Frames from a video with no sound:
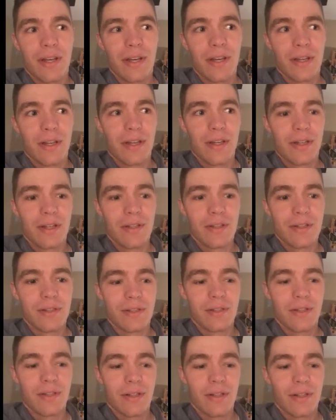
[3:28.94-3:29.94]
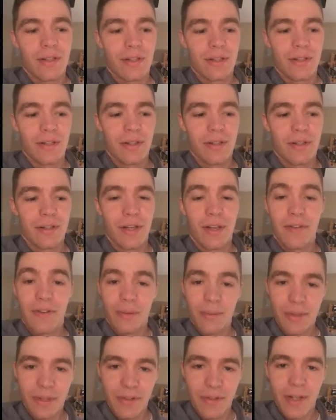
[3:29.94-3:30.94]
And I
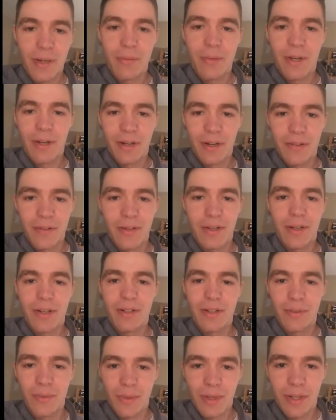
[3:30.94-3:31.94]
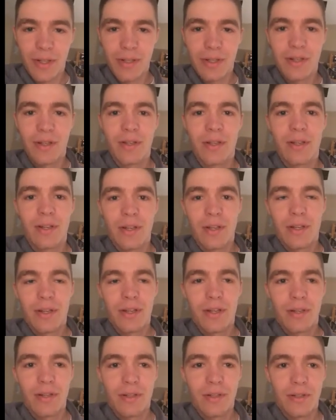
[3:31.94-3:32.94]
felt myself getting better after each week.
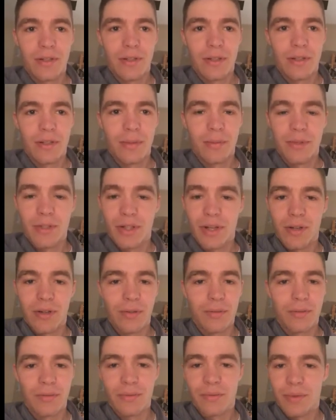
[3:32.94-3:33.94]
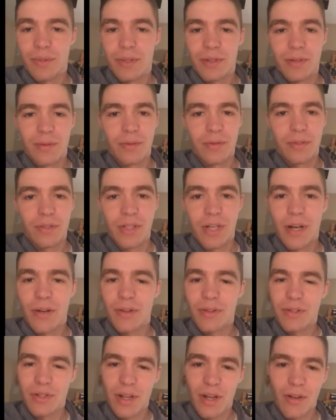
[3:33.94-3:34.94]
Michelle
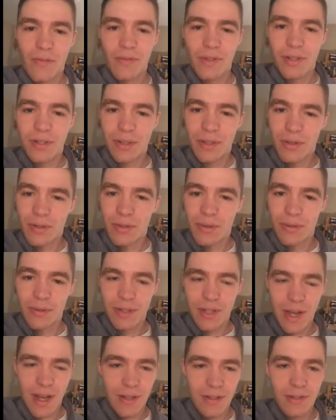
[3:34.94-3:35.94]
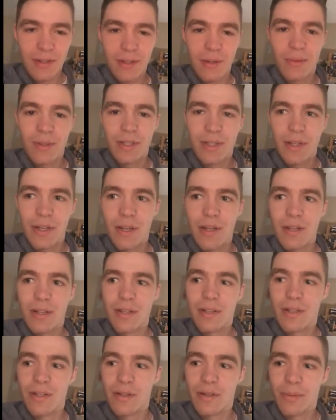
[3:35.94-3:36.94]
challenged every single test that we
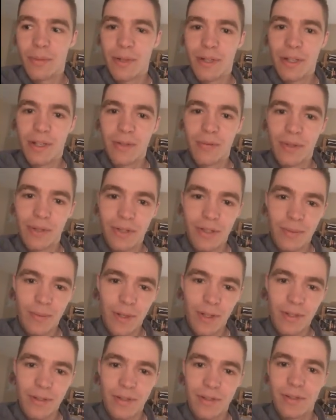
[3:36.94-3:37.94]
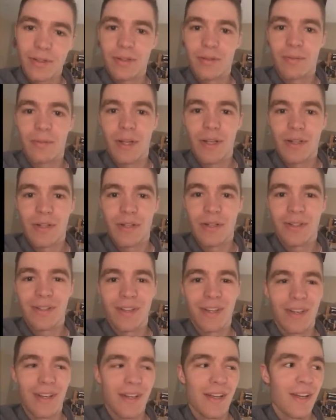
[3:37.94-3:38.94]
did and all my responses and made sure
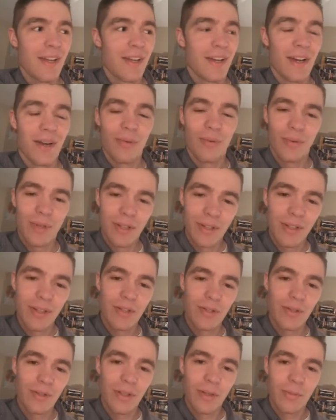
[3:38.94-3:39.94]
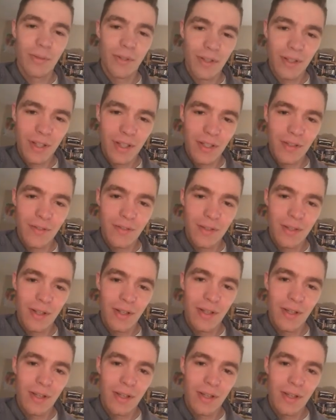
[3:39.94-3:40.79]
that I really, truly believed